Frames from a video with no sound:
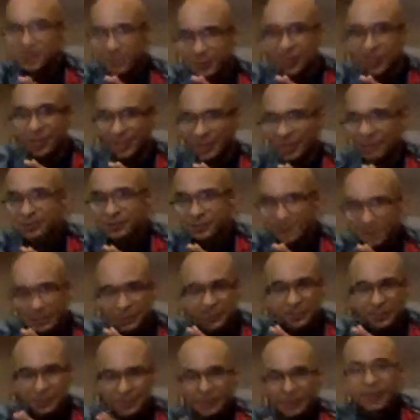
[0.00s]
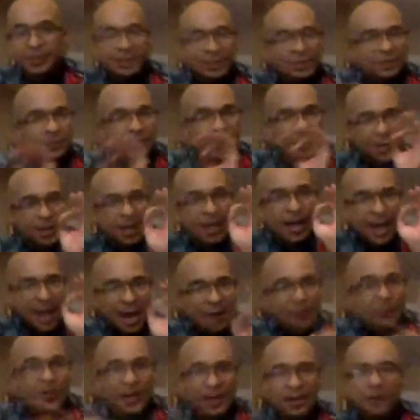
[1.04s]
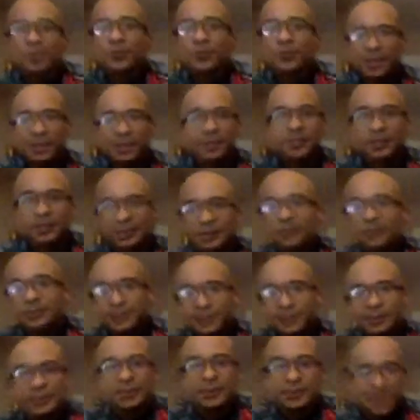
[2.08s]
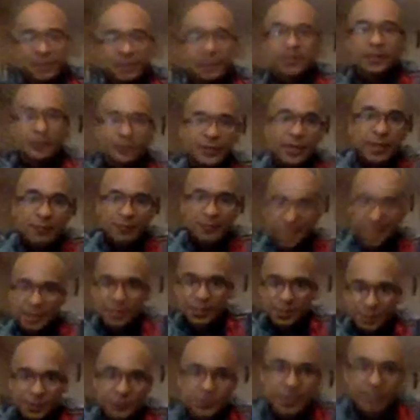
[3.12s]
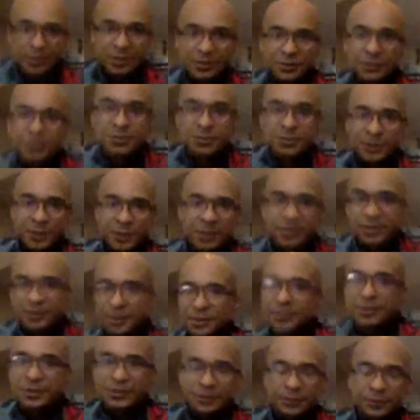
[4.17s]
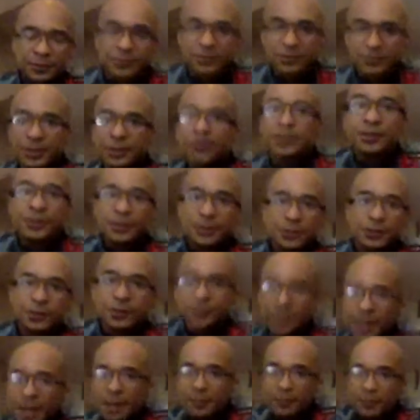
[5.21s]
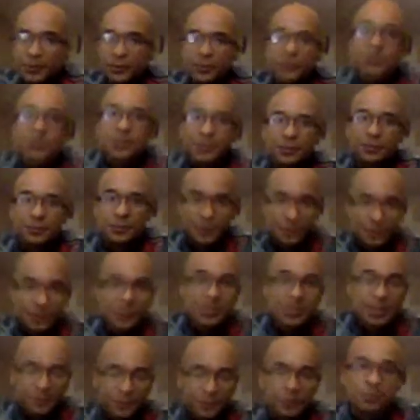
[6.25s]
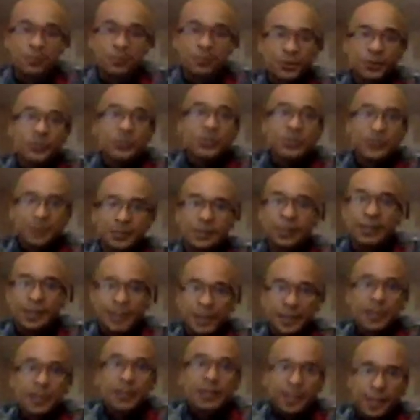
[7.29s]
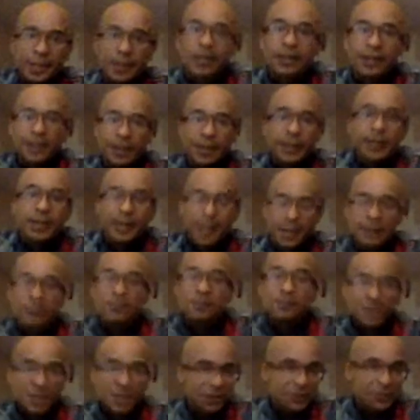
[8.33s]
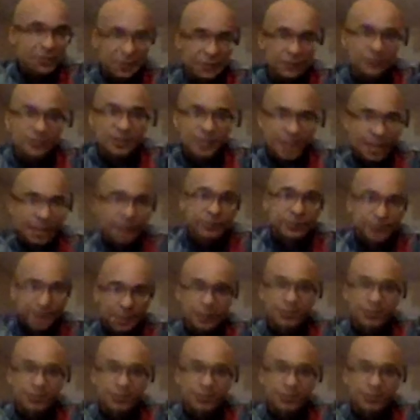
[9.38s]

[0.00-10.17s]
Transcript: you are, no matter how high quality of that piano, that instrument is, you're not producing a pure sound, you're producing a mixture of sound.